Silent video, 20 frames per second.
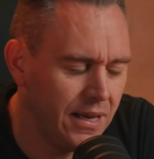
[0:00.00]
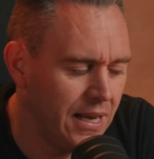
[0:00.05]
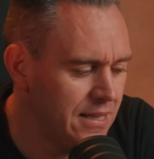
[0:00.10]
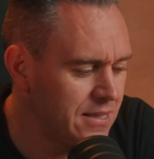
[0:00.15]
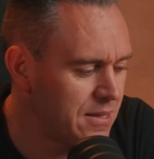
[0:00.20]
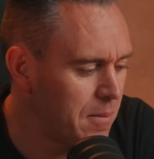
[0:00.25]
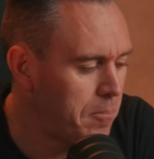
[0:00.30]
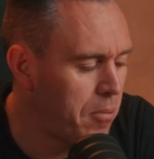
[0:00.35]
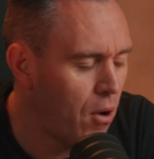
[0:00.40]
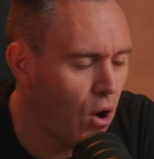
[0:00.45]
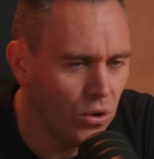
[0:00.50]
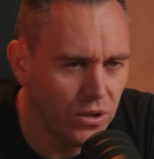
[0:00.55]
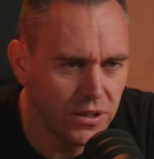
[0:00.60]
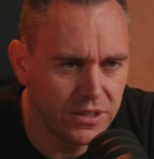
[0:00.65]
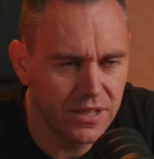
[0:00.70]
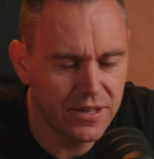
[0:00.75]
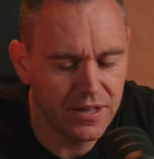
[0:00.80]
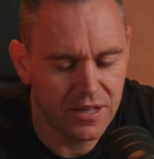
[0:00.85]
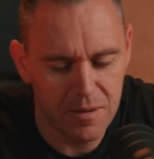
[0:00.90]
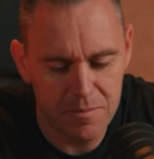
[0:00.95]
It's a
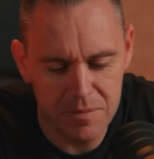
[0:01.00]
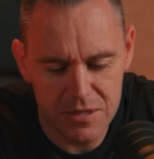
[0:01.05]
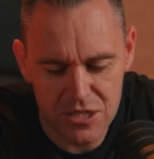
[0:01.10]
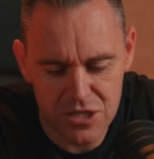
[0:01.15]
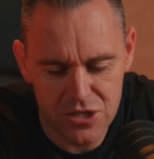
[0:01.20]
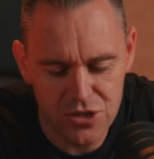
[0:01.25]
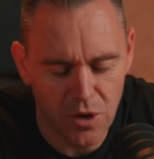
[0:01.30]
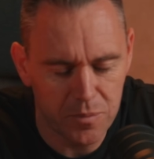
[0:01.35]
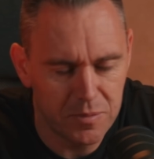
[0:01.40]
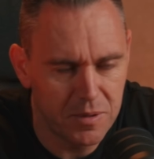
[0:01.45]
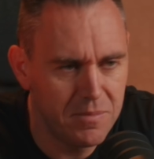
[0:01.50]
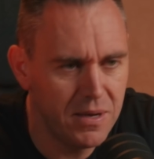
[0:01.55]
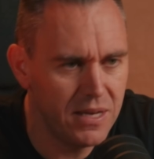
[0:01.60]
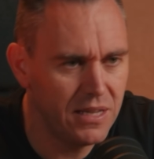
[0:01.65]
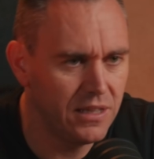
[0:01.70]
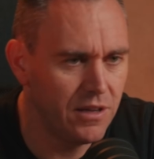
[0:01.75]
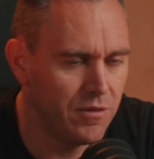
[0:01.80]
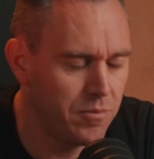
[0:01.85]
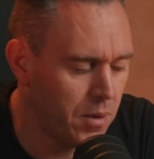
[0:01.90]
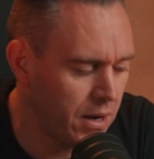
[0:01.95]
policy that can be stopped
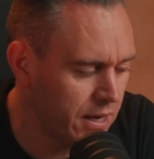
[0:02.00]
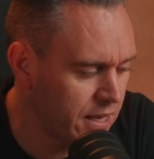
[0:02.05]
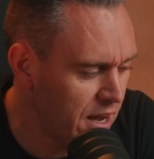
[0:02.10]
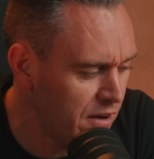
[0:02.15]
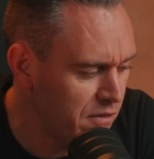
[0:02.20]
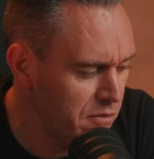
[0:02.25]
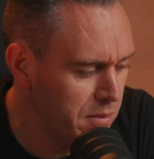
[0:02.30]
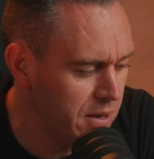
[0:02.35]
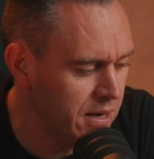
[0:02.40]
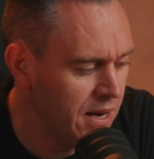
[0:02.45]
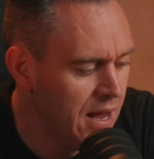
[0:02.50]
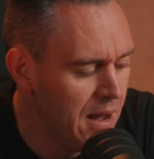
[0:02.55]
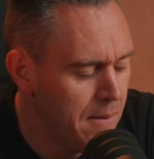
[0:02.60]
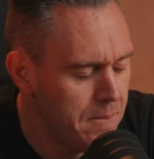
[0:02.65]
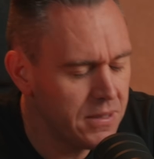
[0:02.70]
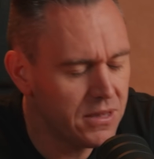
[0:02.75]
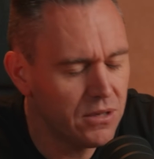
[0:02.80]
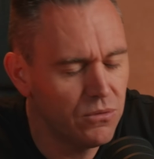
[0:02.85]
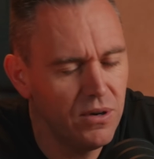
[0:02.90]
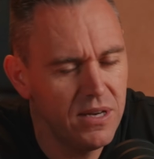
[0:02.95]
immediately by government.
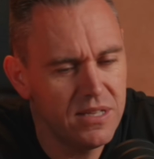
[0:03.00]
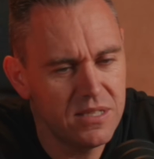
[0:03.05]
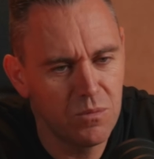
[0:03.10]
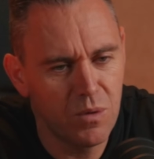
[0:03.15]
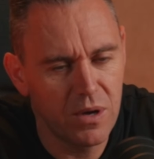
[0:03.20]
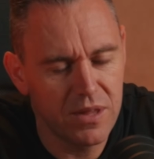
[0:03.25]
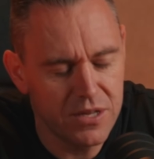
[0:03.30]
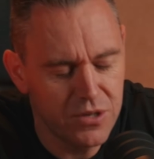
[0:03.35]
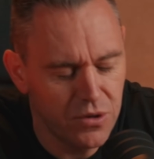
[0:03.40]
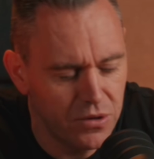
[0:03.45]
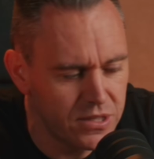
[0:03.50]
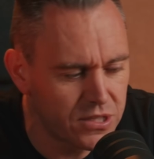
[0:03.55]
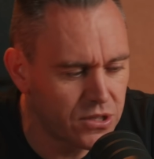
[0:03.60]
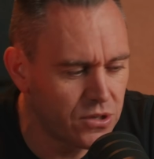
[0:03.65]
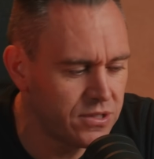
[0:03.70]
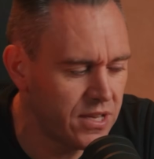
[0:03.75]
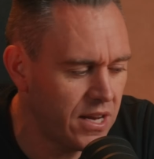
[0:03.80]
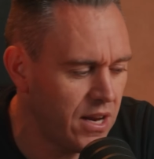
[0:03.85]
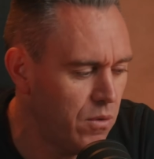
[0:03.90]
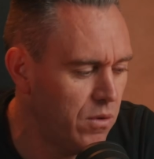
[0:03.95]
But the reason why they're doing it is
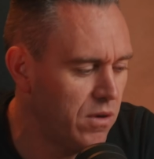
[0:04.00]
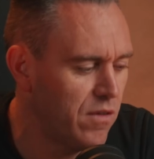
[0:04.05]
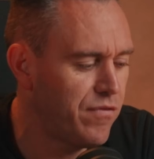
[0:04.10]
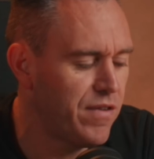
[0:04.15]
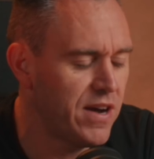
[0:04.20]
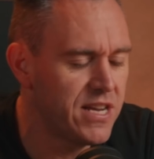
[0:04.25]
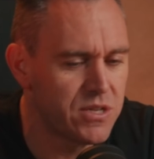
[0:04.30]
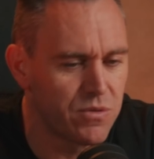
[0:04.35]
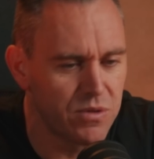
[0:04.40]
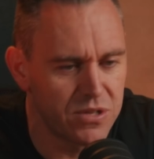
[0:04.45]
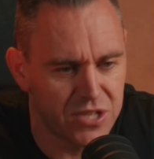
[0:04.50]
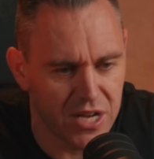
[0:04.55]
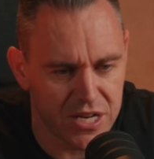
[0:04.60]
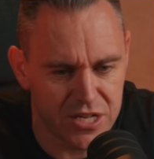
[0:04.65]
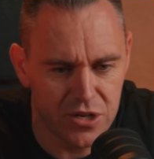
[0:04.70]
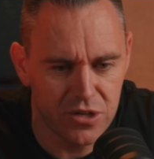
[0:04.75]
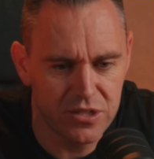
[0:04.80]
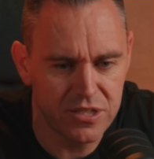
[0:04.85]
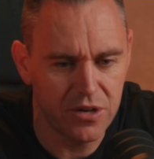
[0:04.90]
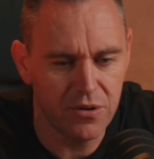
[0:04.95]
because they don't want to face a
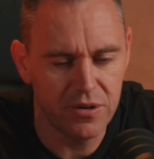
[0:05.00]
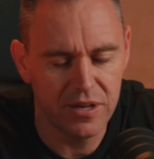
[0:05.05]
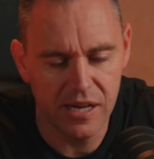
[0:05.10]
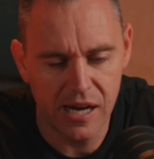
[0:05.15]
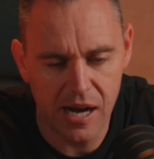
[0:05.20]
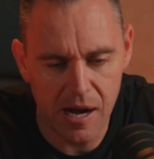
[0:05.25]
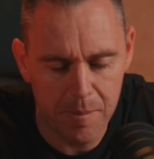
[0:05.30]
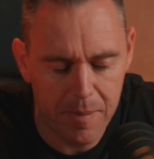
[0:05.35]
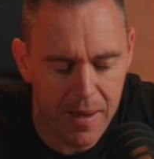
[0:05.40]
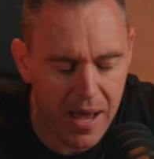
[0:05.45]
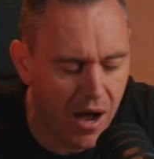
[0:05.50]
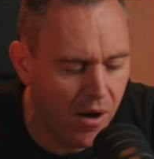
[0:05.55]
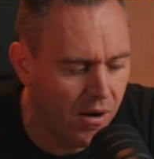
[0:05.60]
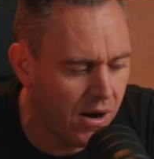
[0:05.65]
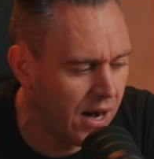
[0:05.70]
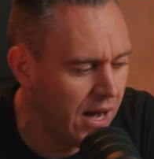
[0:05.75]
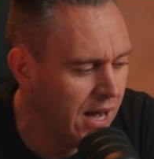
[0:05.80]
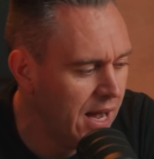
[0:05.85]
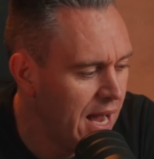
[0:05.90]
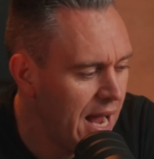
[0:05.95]
recession, because they don't want to get out of
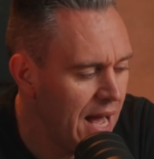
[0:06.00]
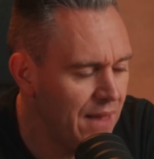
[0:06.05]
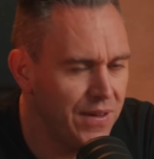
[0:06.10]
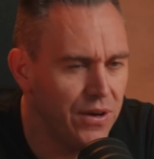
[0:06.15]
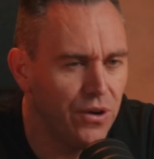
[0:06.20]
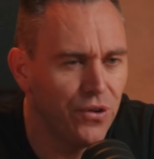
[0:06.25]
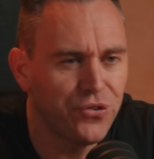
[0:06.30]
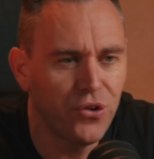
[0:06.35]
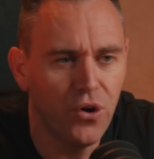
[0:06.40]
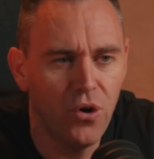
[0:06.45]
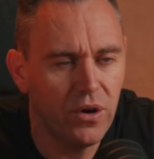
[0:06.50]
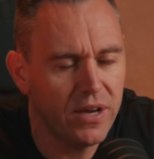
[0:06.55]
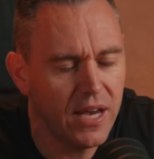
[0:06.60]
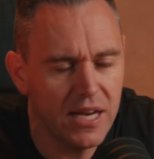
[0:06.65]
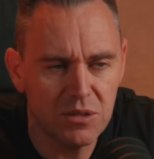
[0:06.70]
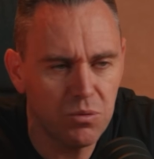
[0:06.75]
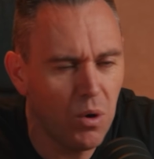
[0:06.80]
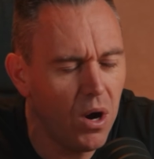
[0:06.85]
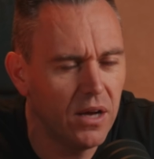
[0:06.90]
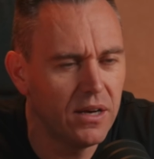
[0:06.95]
power. And they also,
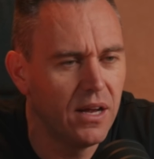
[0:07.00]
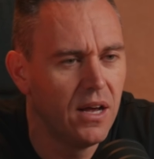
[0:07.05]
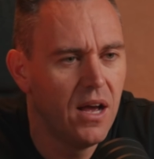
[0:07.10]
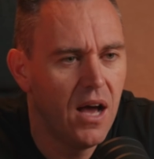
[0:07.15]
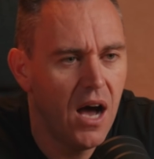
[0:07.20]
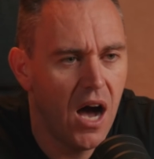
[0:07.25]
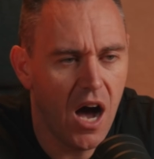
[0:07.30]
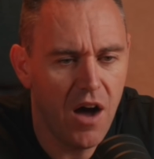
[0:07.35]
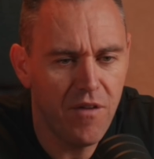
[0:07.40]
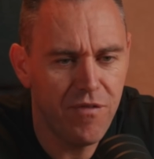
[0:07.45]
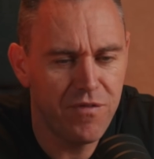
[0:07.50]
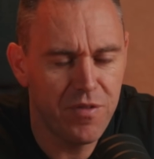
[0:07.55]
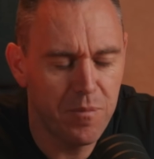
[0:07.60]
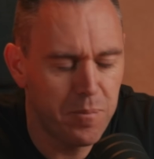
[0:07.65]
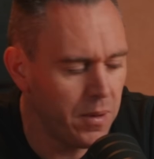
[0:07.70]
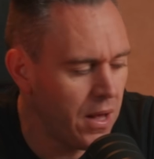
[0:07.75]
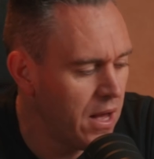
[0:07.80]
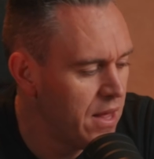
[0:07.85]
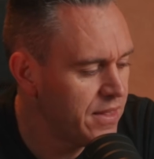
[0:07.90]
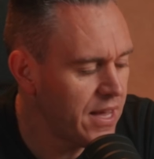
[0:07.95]
guess what?
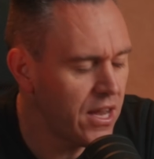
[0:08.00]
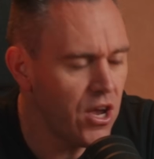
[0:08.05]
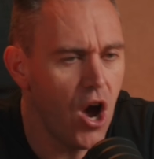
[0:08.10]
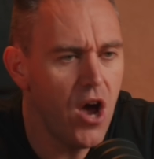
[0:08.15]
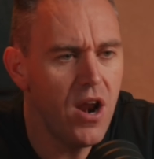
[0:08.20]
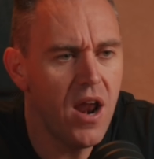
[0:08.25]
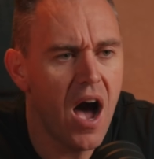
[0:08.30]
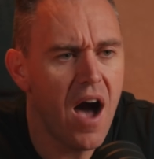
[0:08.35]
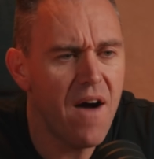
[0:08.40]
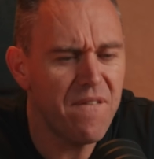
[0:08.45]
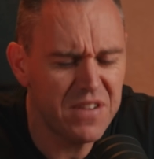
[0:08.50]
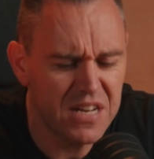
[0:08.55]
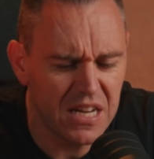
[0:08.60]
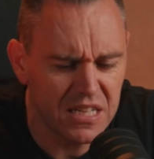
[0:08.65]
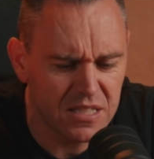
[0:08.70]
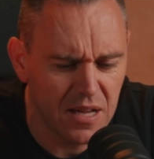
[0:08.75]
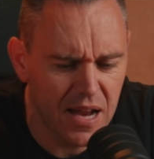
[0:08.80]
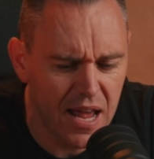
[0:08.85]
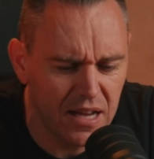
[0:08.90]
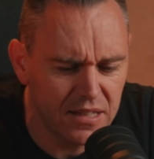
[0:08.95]
They own half a
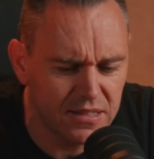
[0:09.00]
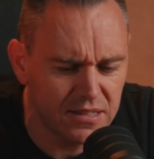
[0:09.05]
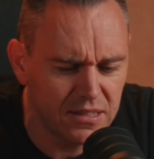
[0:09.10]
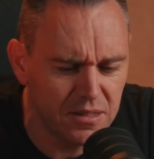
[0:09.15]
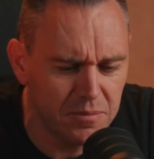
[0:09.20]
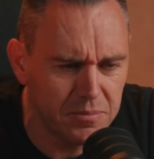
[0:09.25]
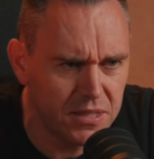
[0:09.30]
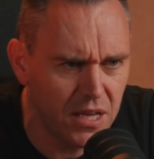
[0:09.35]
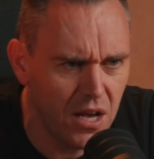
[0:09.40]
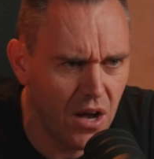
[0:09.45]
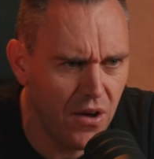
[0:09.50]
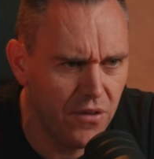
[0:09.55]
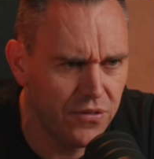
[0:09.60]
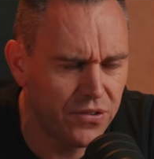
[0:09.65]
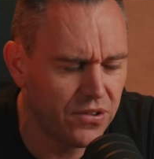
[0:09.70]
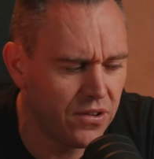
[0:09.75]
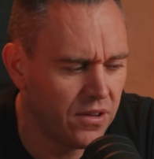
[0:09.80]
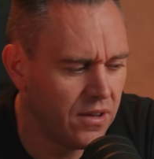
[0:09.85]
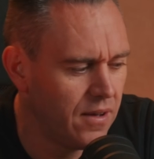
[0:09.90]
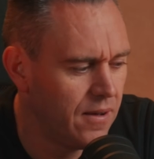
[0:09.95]
dozen houses themselves.